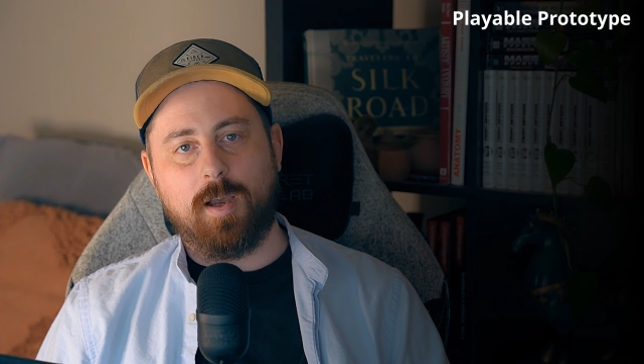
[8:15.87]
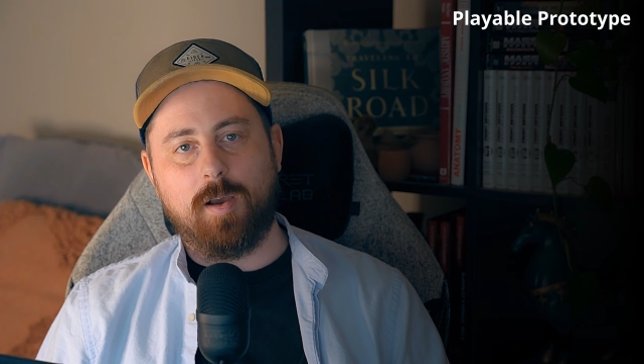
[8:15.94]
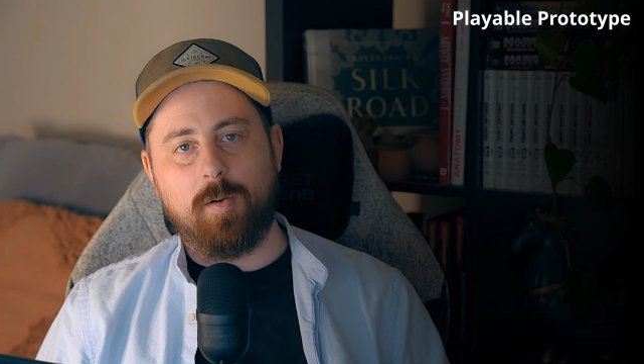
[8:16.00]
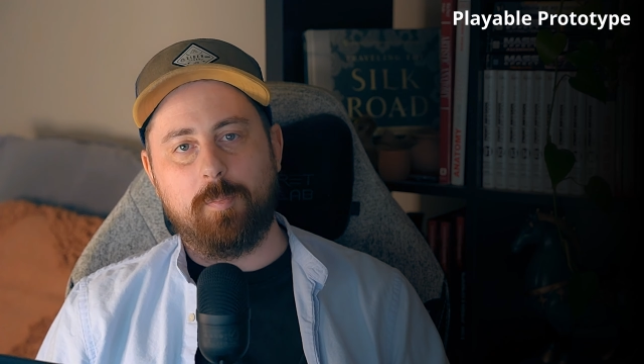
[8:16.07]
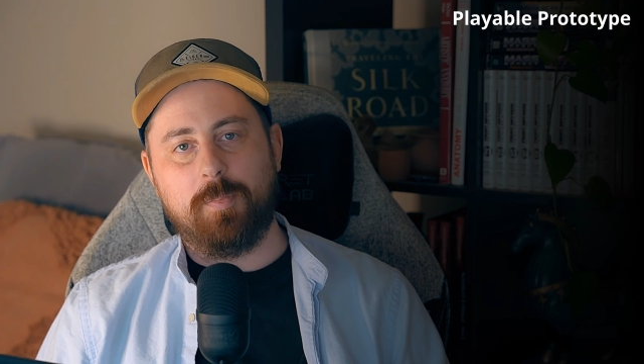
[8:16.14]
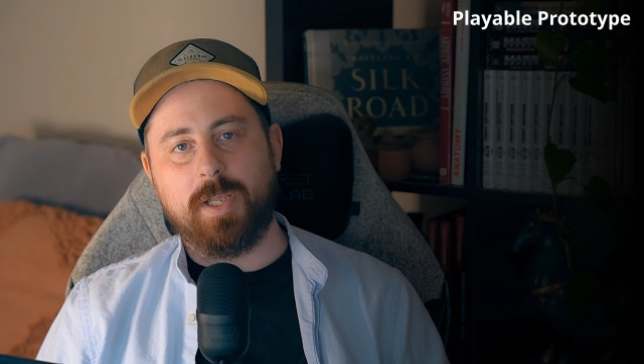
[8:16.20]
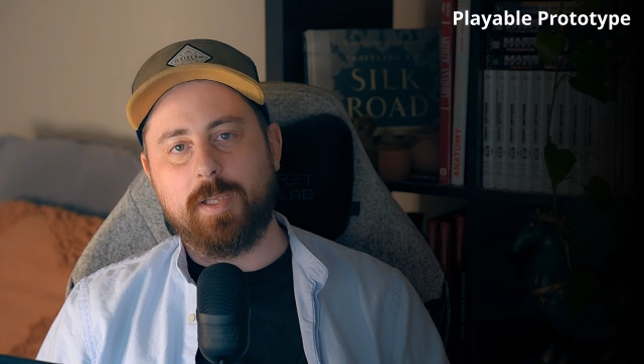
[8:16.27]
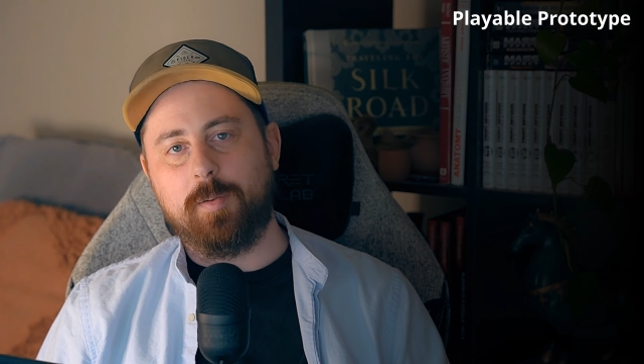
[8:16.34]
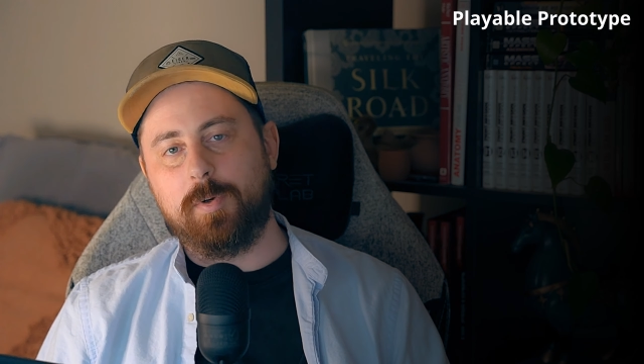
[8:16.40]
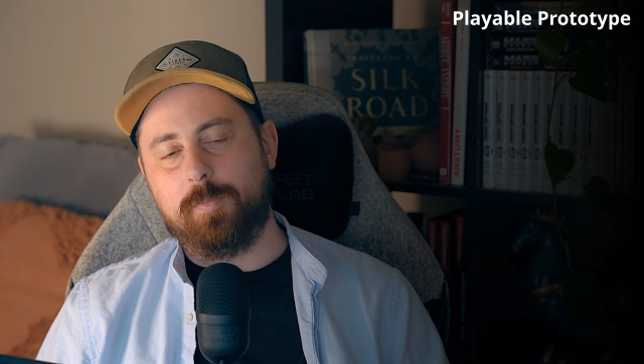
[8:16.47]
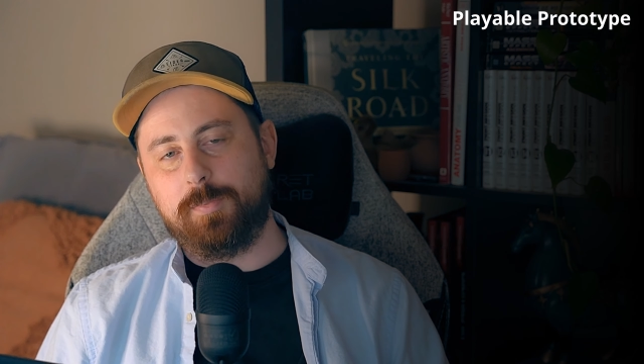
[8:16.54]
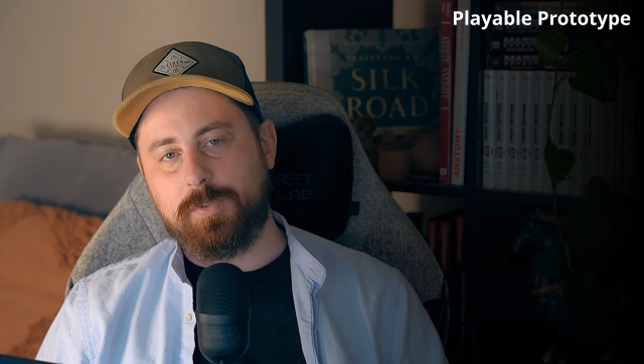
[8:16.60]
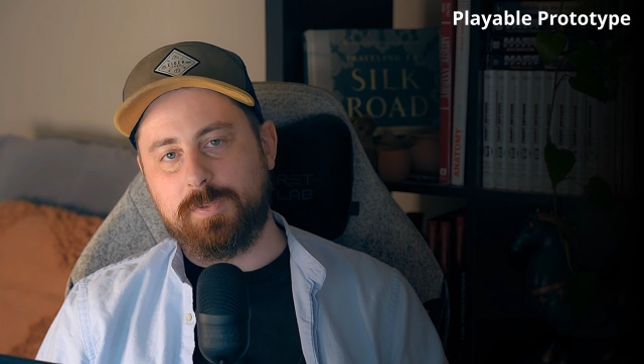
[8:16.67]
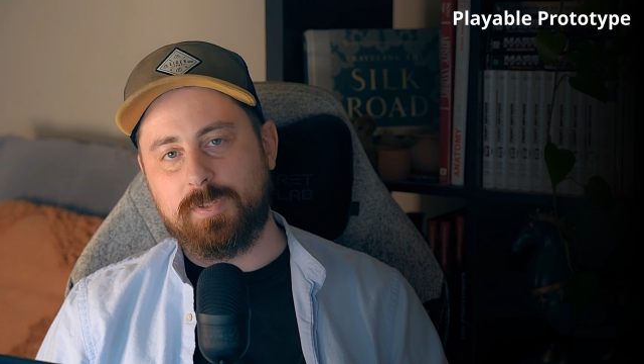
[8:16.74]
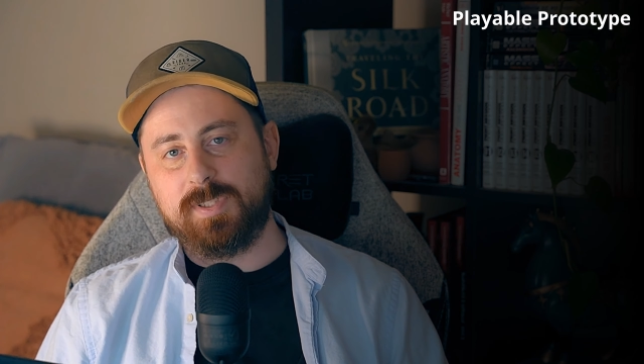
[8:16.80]
a playable
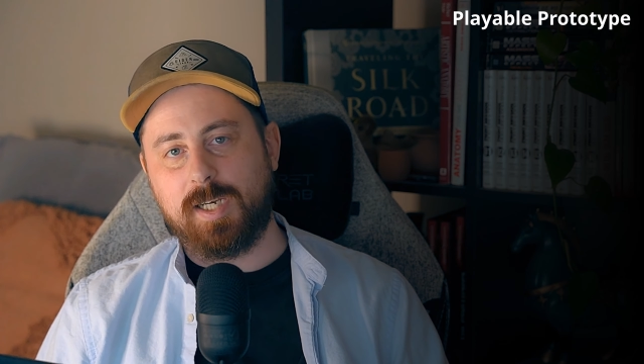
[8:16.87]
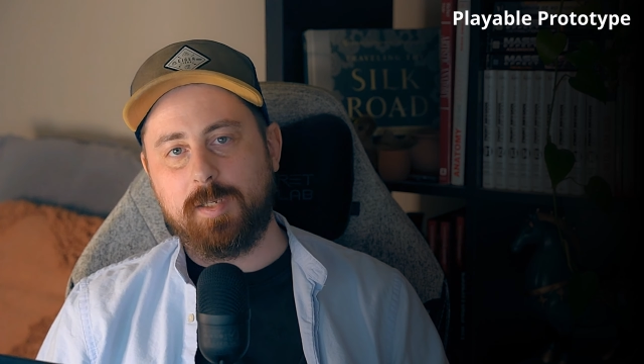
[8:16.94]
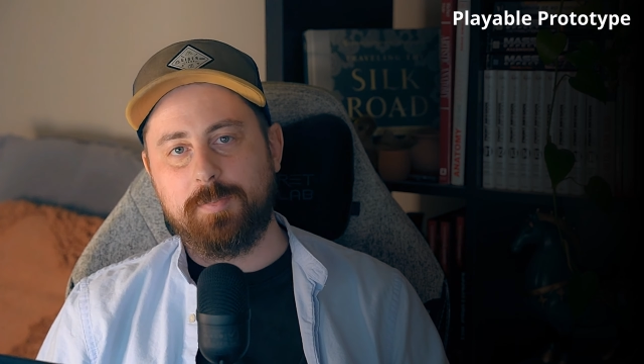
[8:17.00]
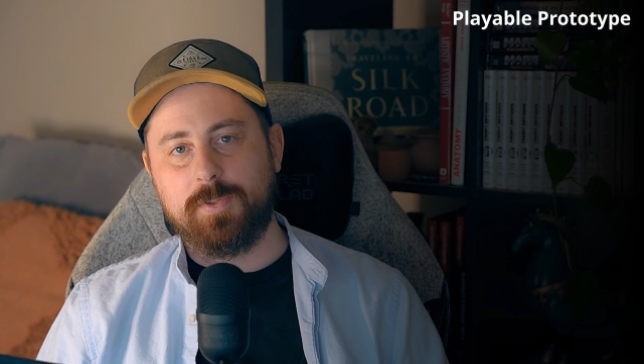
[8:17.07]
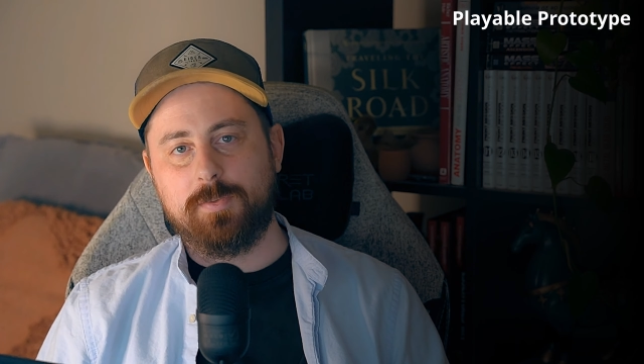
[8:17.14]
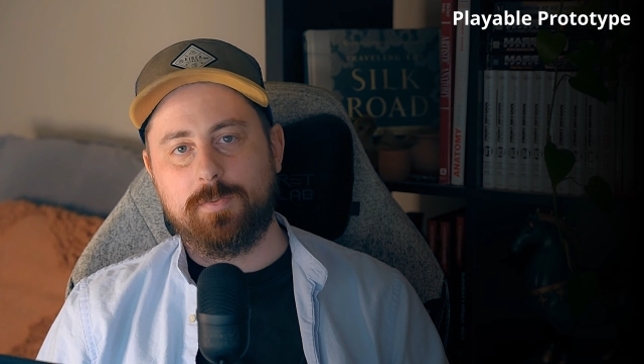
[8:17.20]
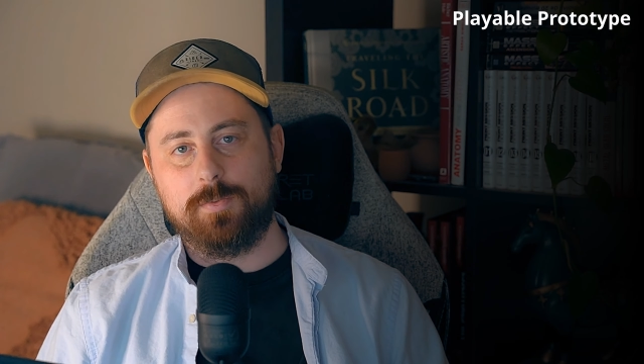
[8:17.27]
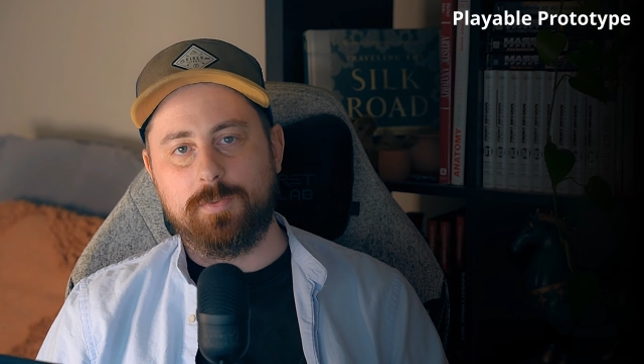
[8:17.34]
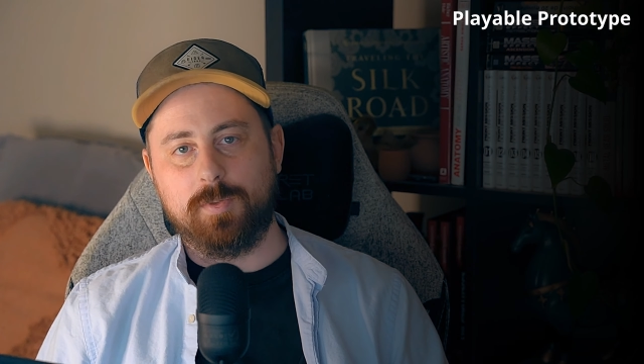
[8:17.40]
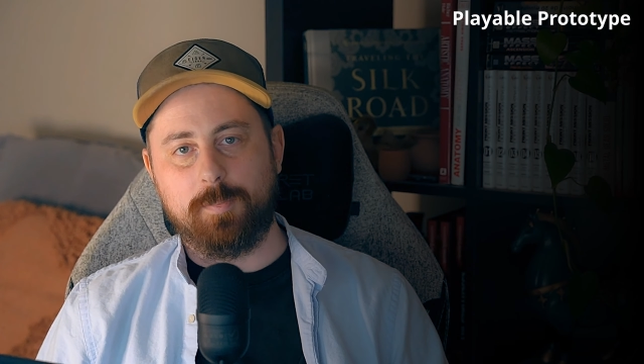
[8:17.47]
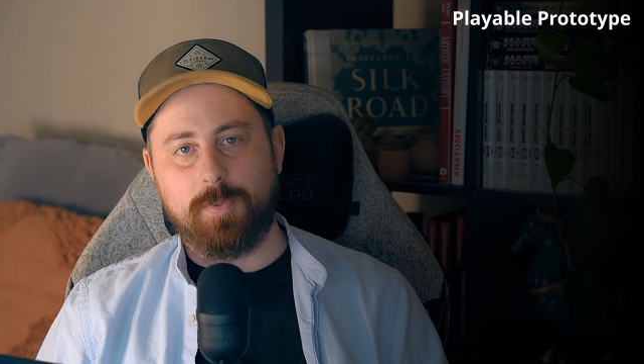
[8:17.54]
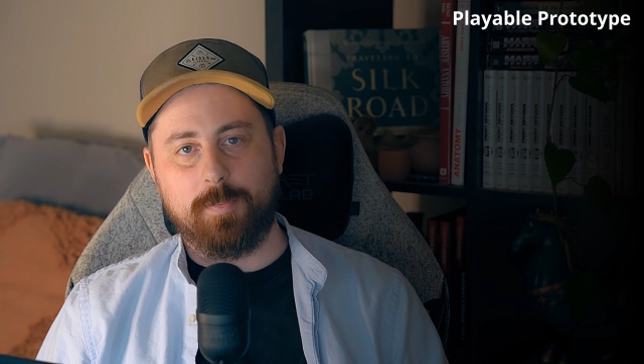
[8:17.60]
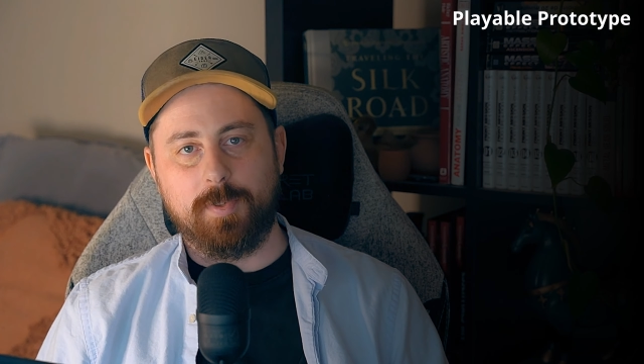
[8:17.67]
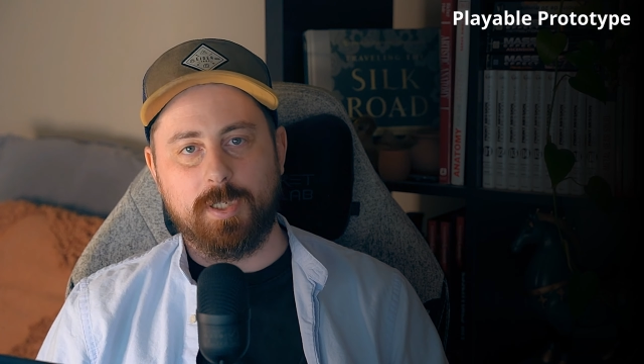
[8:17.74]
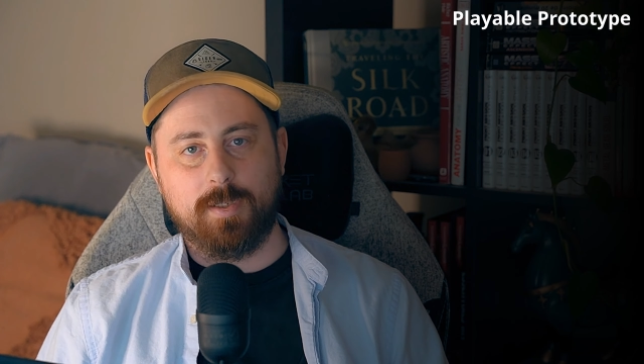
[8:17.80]
prototype to the
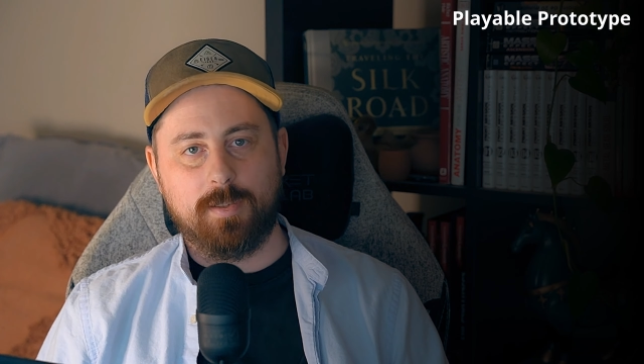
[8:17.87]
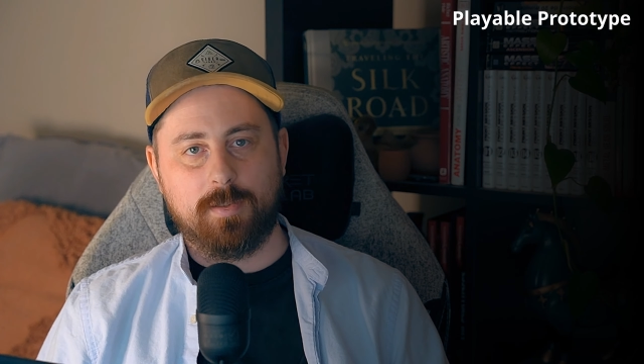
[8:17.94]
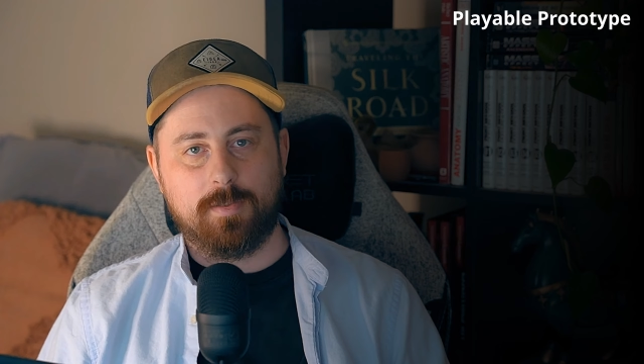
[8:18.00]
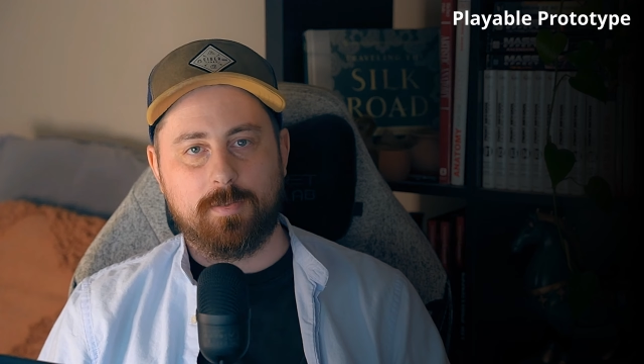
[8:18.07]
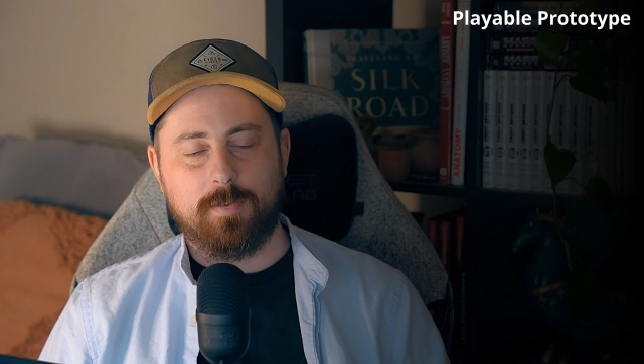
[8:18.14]
public.